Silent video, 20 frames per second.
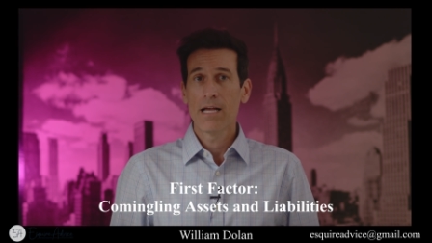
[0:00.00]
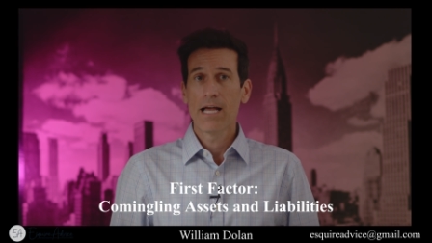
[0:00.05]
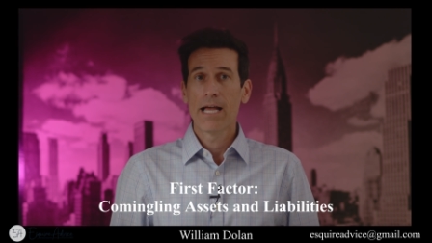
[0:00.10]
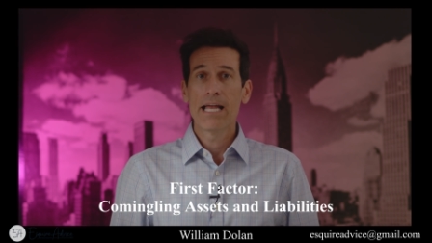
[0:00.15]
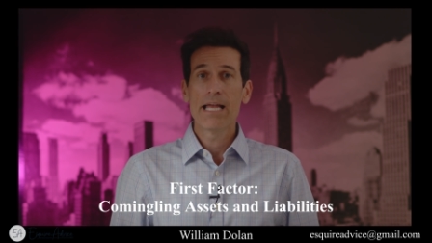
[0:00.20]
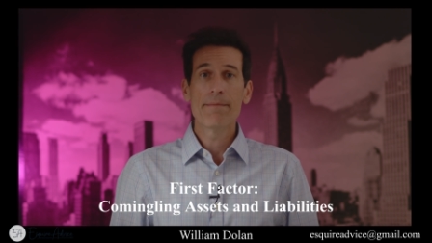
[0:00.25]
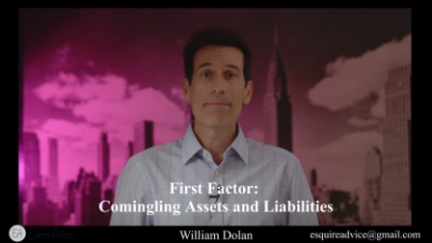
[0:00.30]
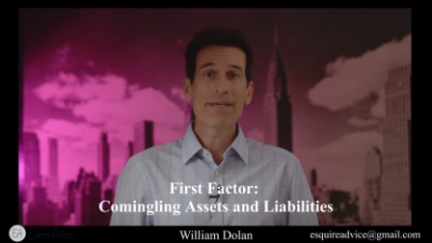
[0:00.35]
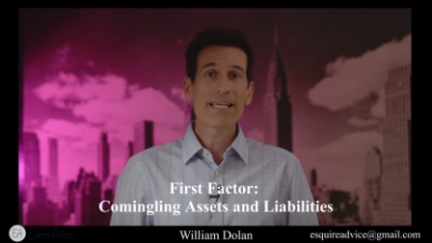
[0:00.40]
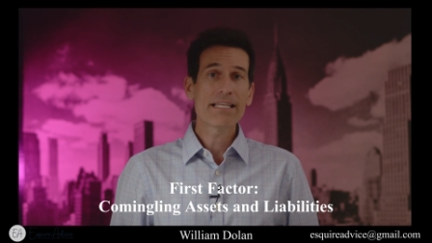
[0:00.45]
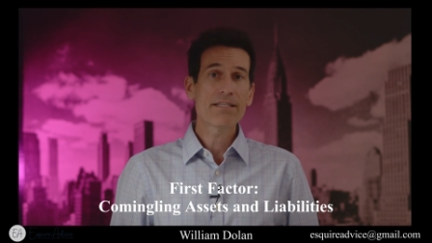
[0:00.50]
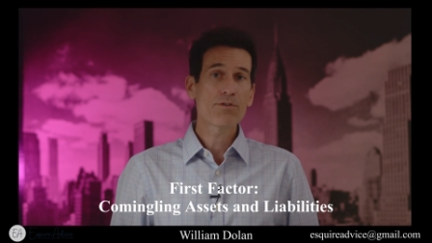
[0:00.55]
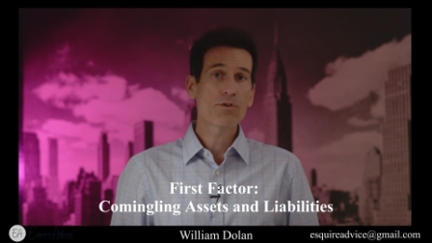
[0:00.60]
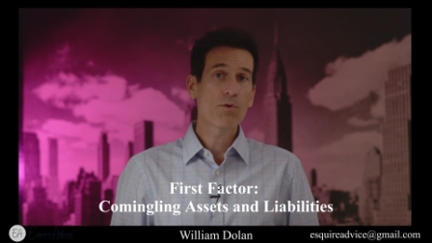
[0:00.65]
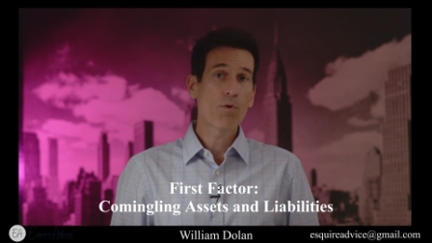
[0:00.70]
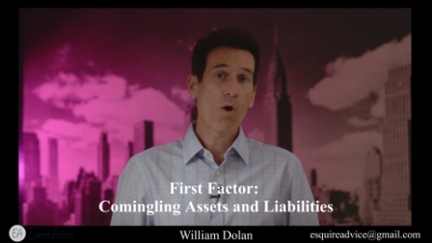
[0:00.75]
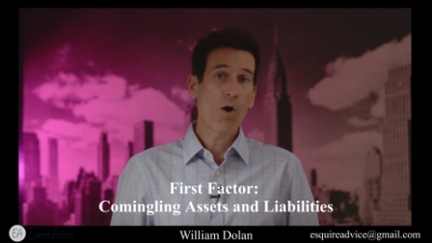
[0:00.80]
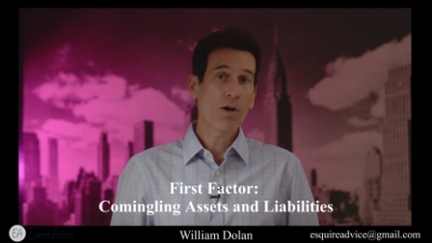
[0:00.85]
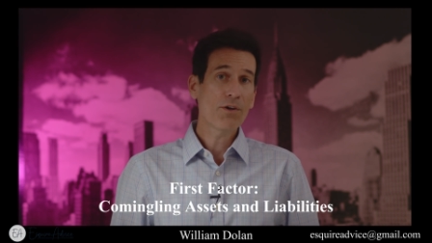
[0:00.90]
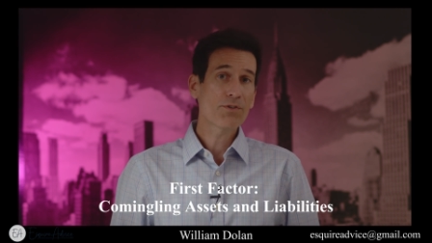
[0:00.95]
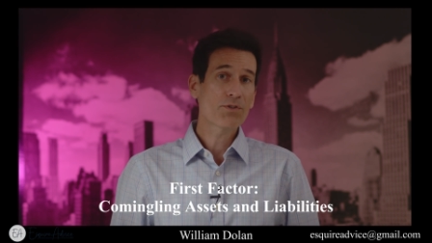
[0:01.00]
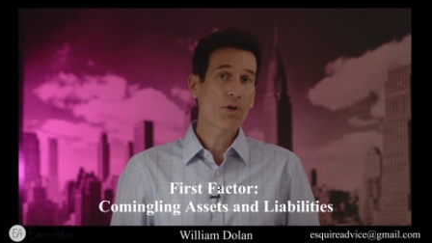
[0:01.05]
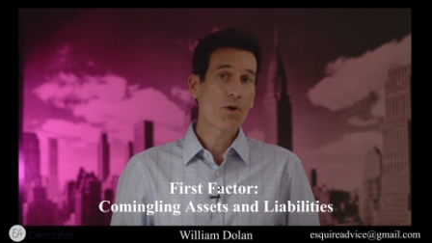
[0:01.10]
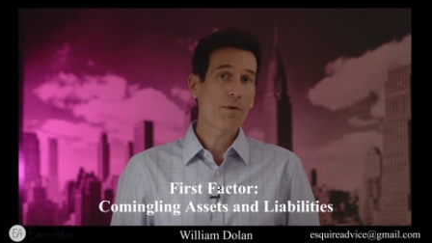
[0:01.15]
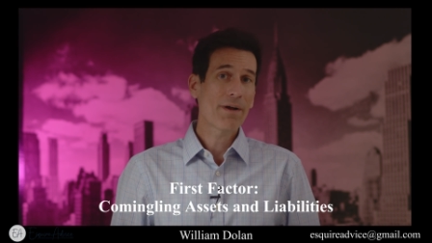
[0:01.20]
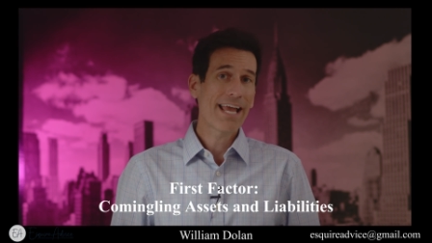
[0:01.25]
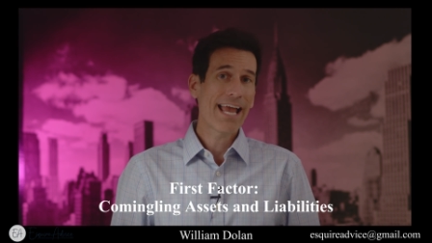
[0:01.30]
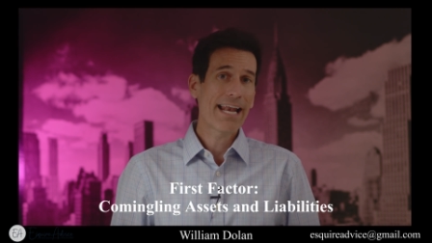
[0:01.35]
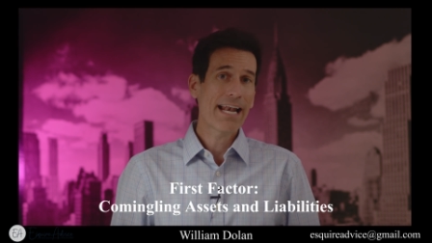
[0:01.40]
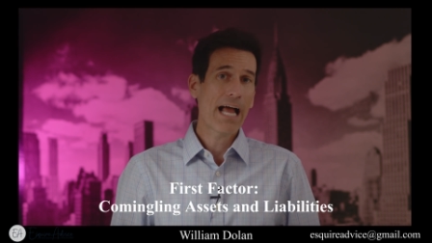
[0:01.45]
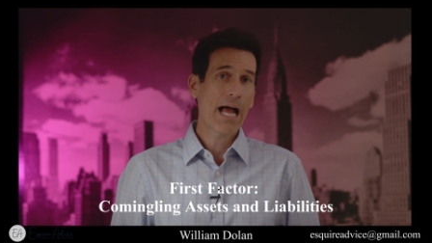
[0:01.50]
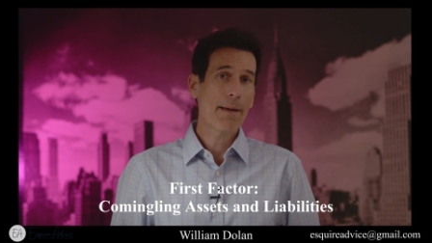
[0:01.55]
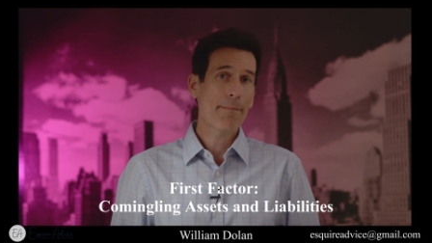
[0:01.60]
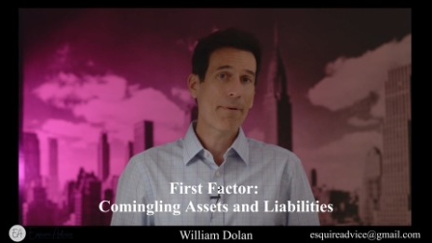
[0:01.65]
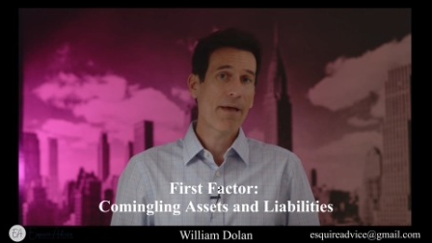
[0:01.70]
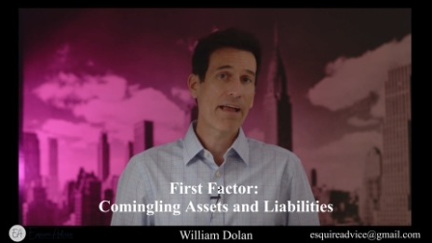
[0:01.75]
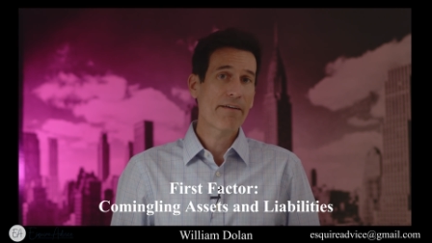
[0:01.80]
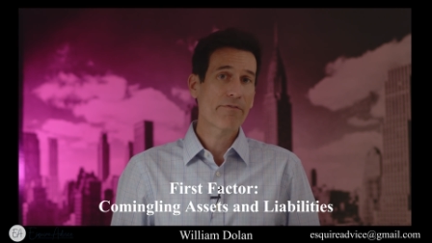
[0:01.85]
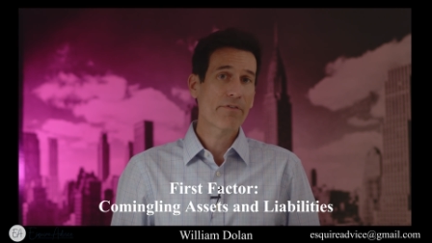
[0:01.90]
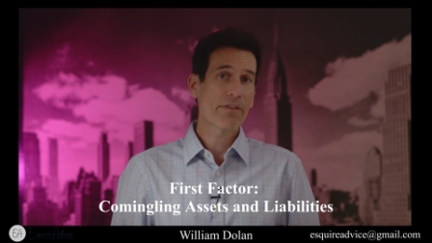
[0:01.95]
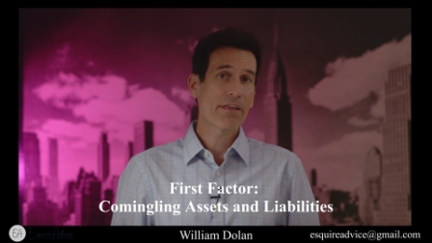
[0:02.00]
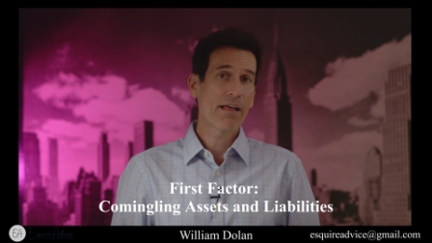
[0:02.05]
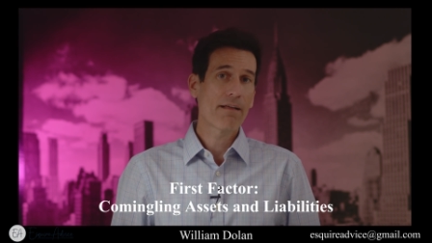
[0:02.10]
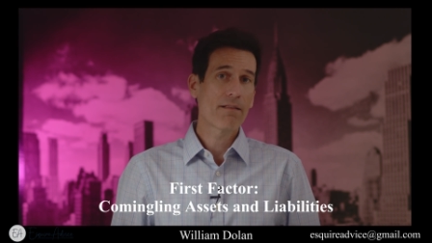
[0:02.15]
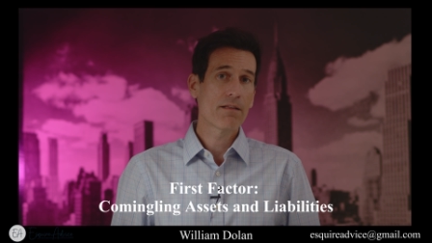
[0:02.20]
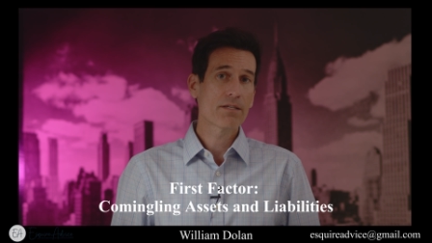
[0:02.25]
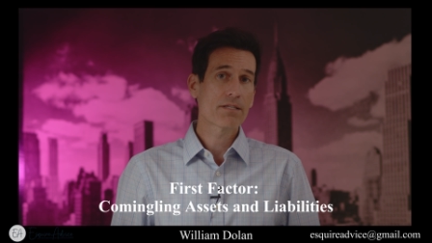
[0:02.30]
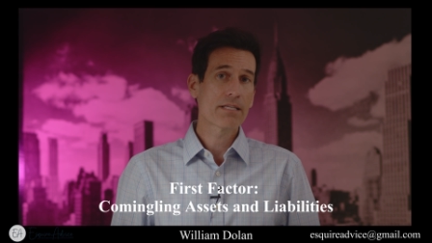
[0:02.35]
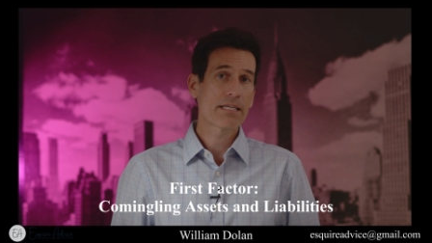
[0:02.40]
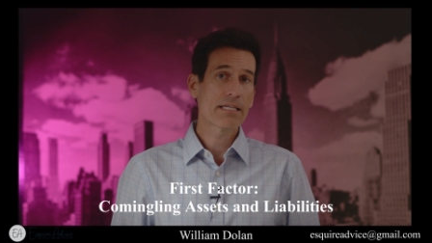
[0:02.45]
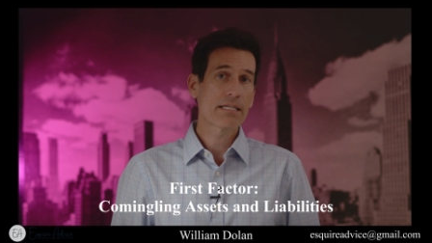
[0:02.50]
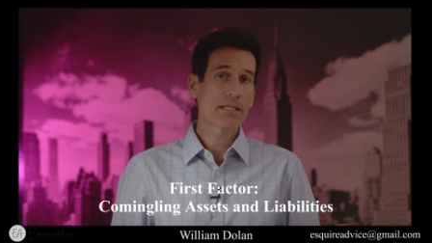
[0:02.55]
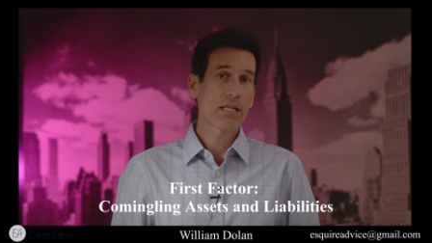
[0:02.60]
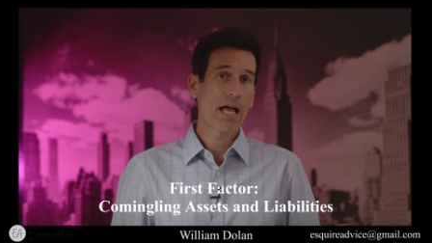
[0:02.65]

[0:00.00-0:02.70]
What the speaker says: It means you also cannot pay for the LLC's